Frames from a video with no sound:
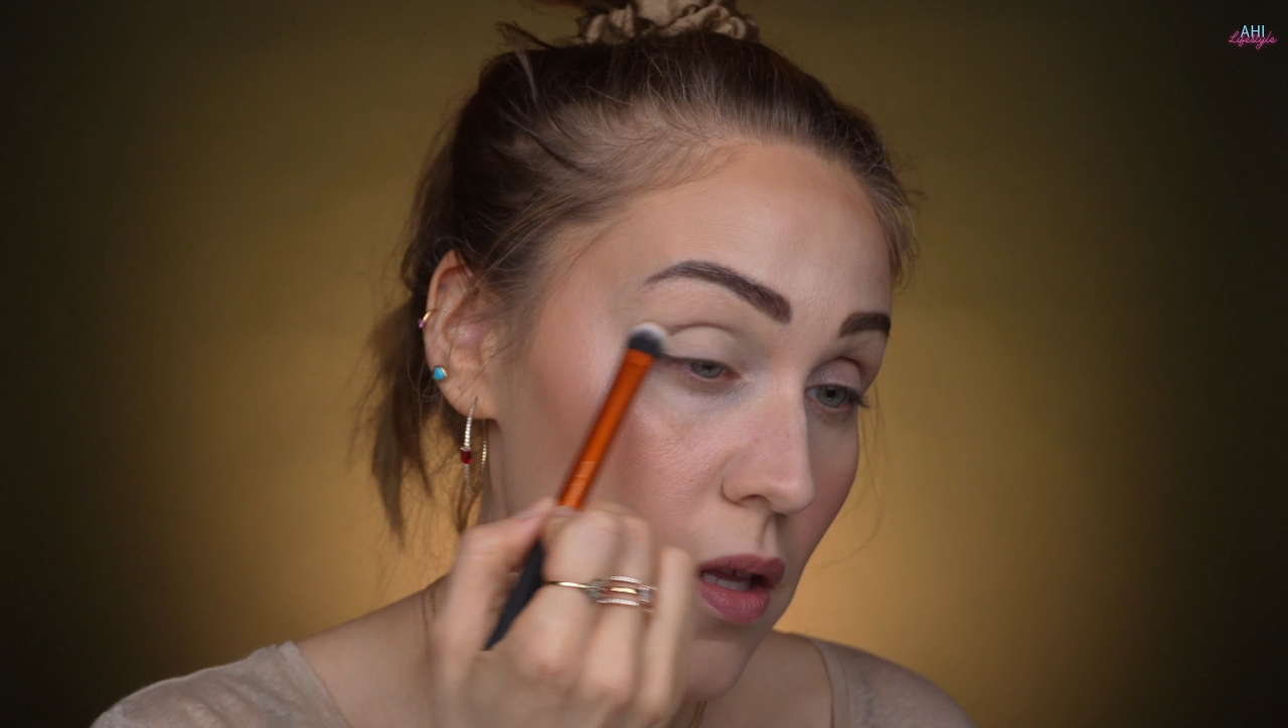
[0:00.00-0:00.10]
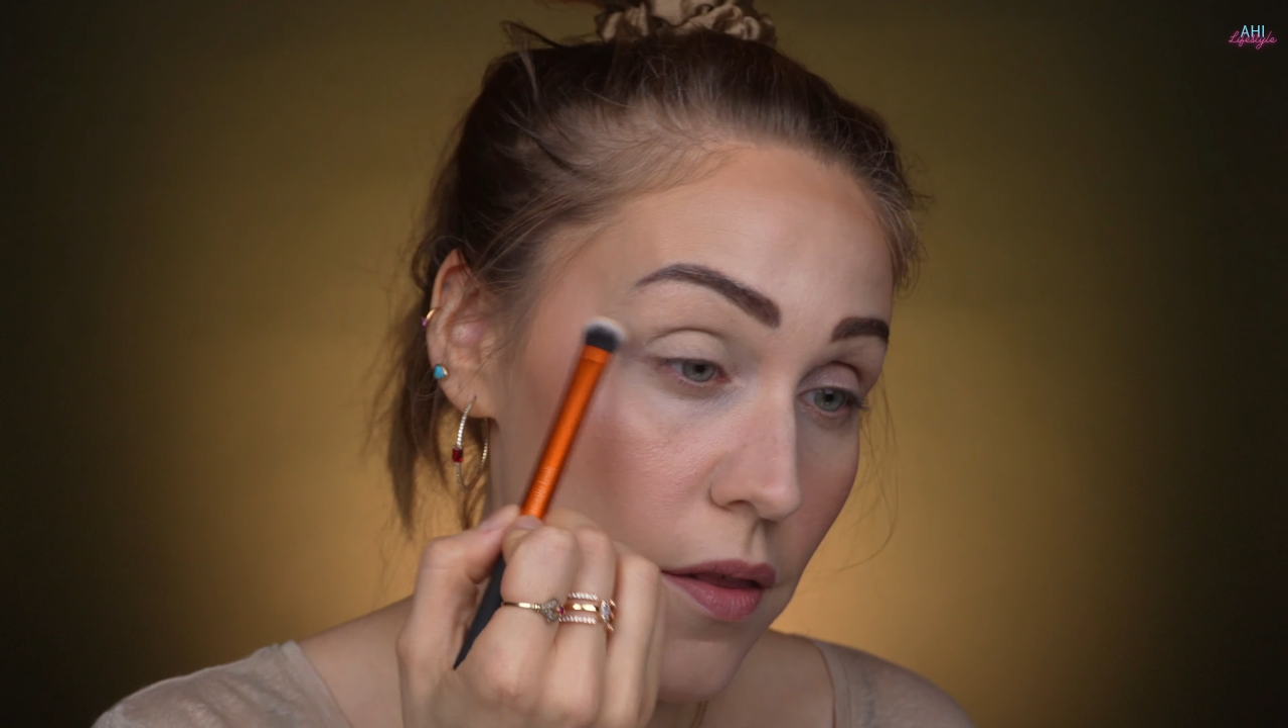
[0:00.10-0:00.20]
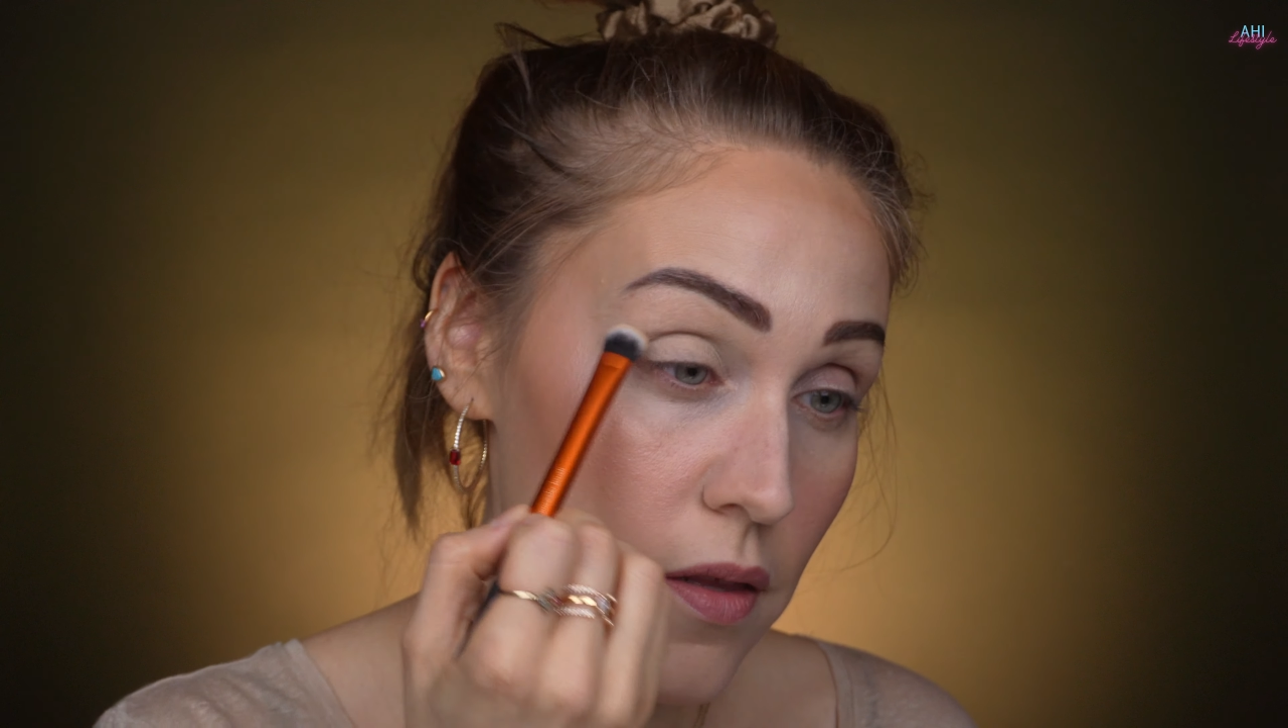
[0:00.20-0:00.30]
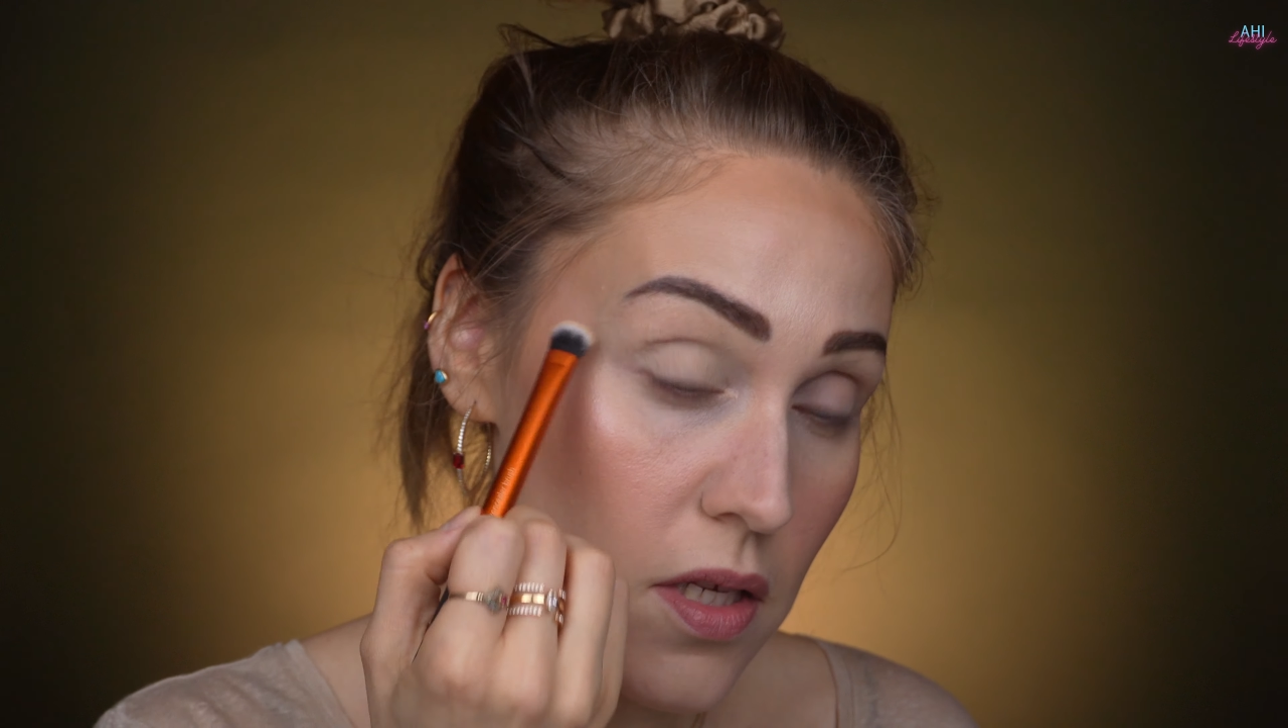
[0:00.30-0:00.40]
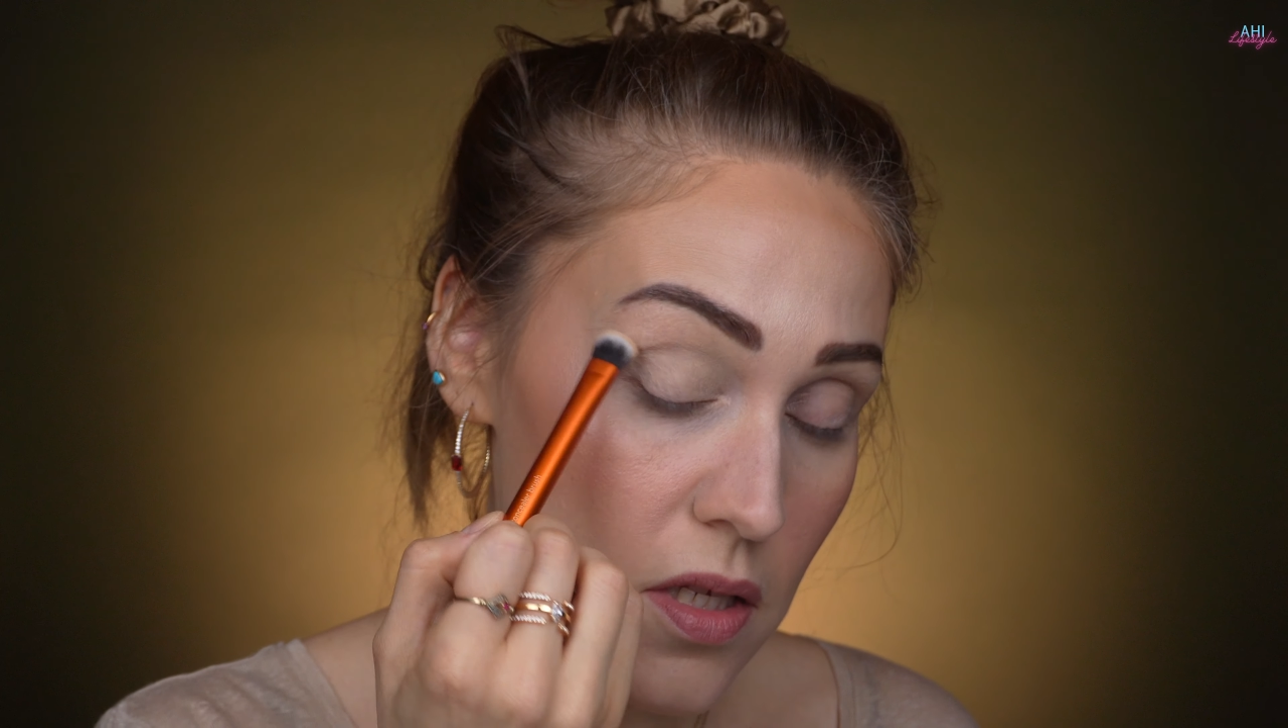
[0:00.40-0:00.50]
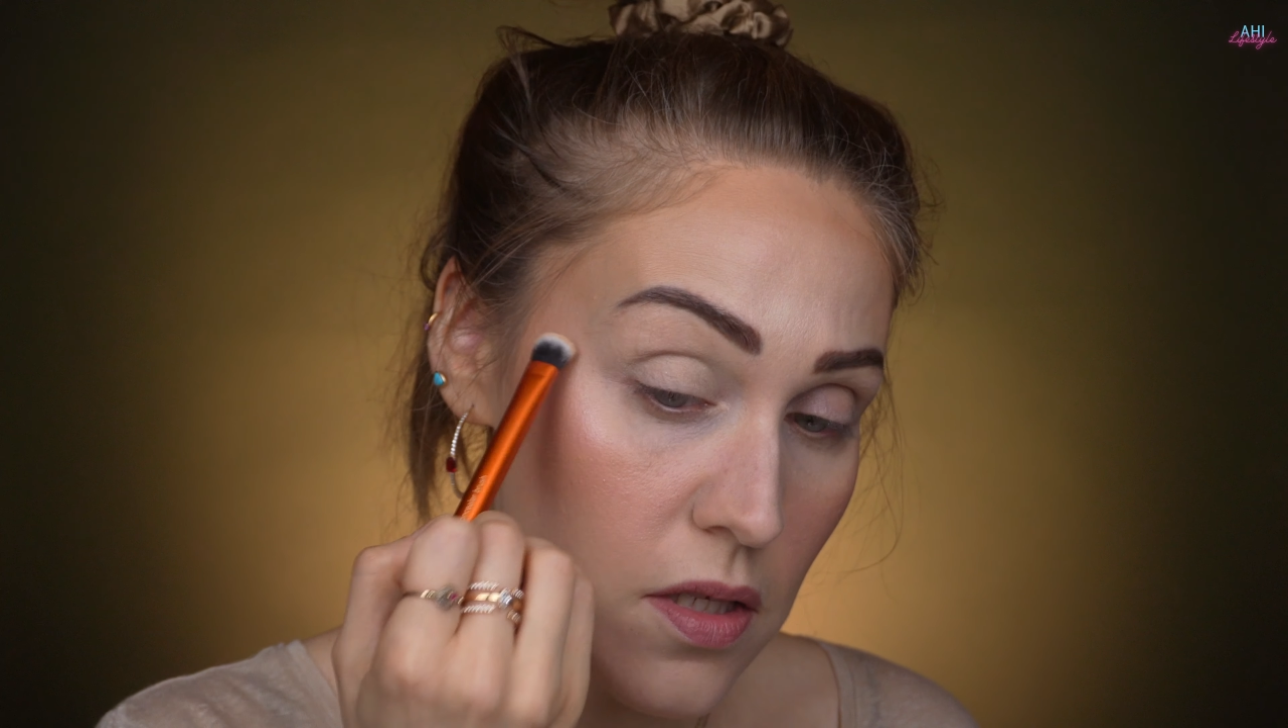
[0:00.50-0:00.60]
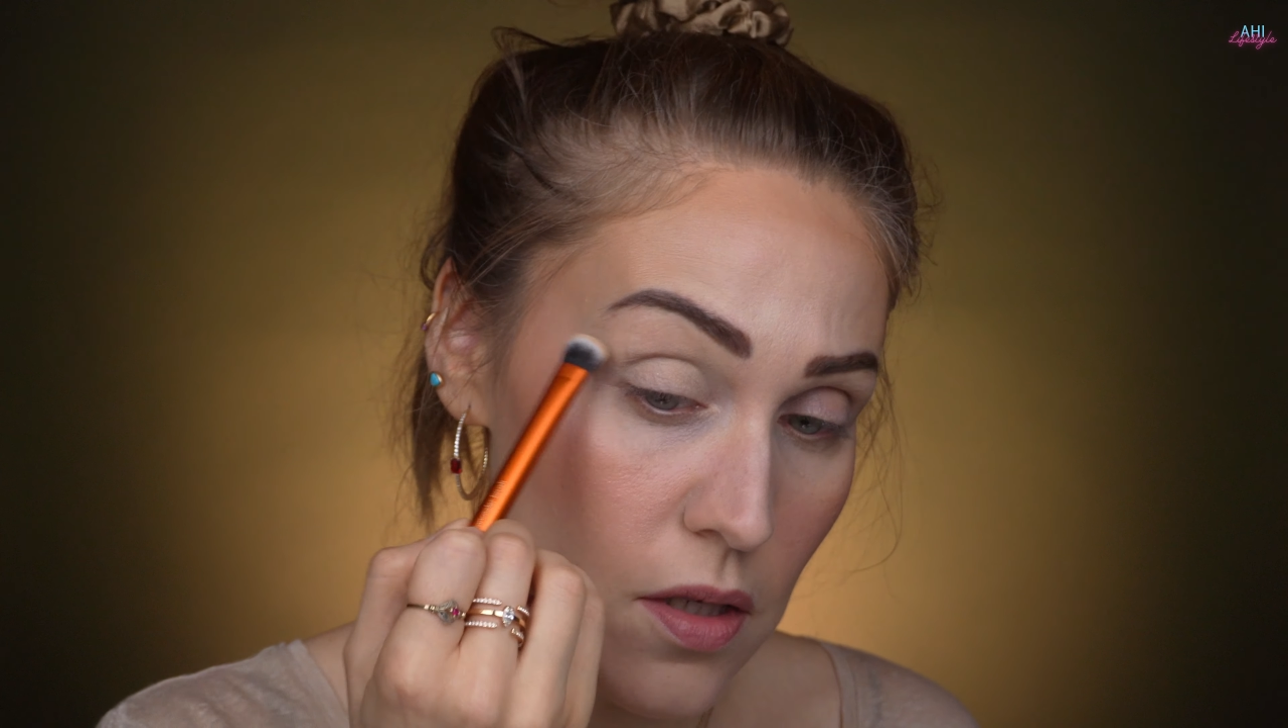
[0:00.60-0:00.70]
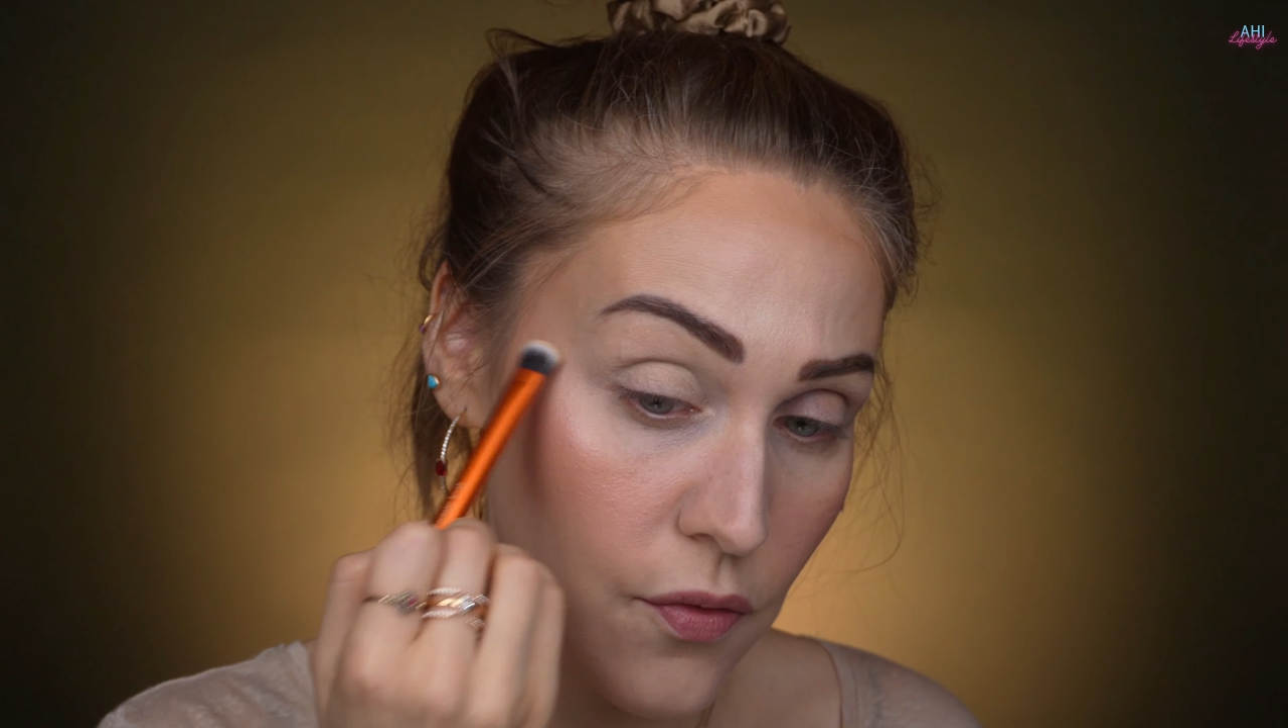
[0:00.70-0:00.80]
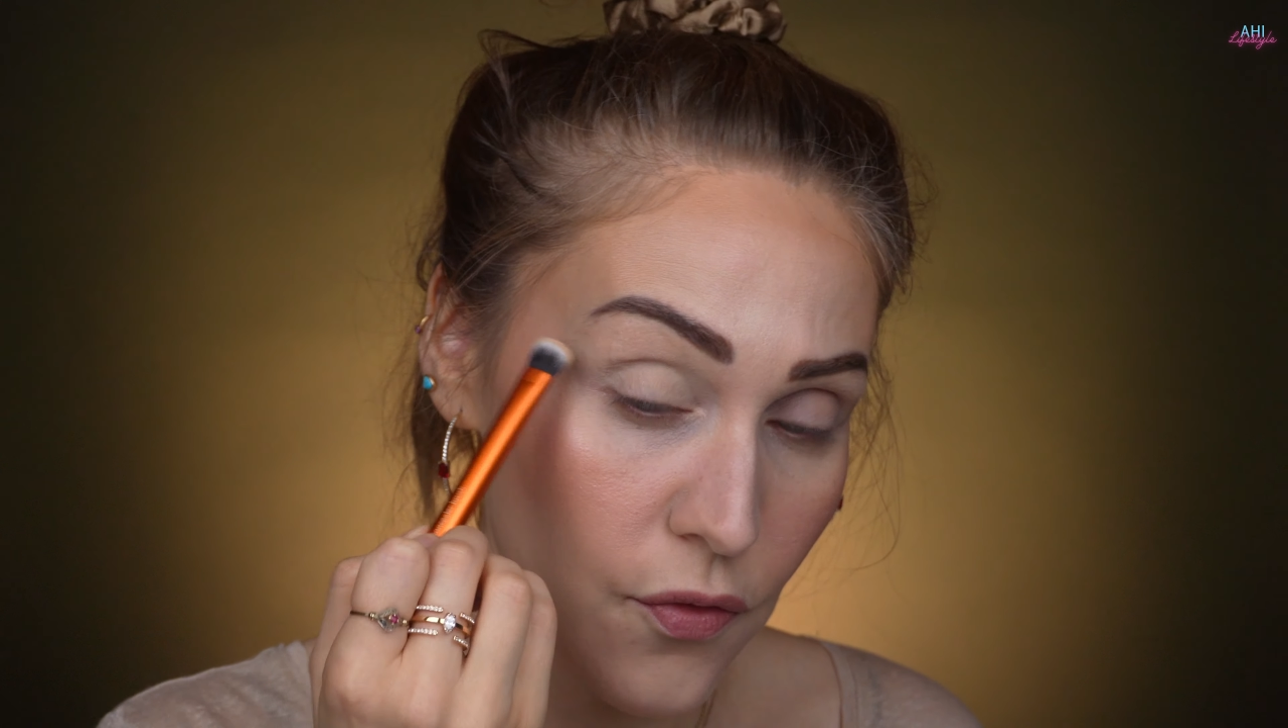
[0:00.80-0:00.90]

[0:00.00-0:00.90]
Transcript: this